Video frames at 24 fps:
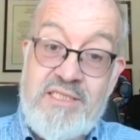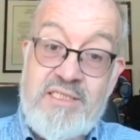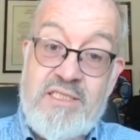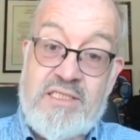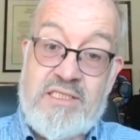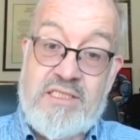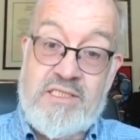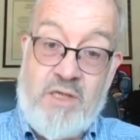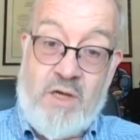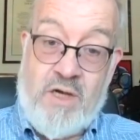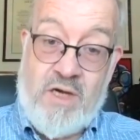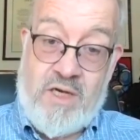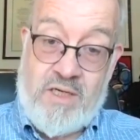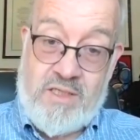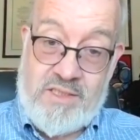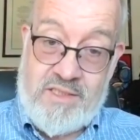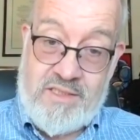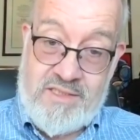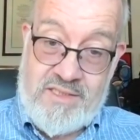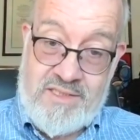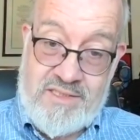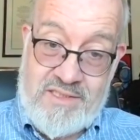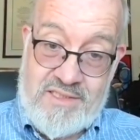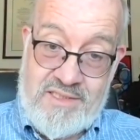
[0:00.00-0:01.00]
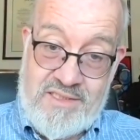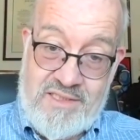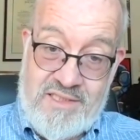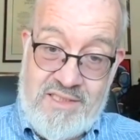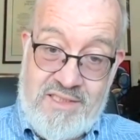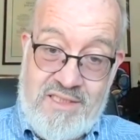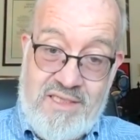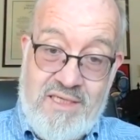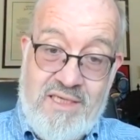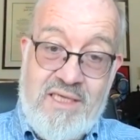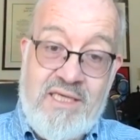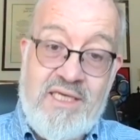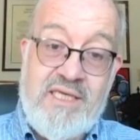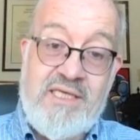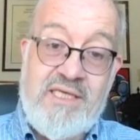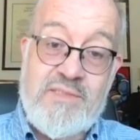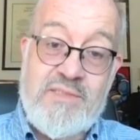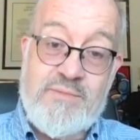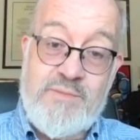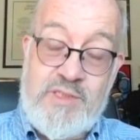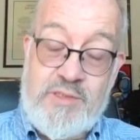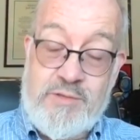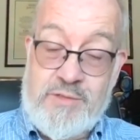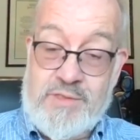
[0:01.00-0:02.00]
his songs,
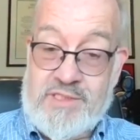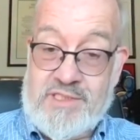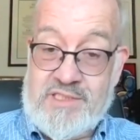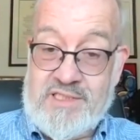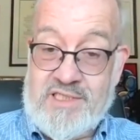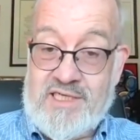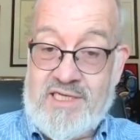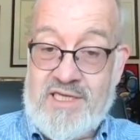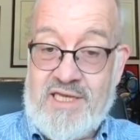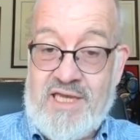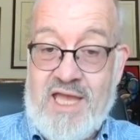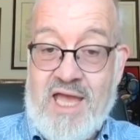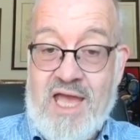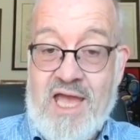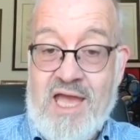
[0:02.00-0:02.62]
his music.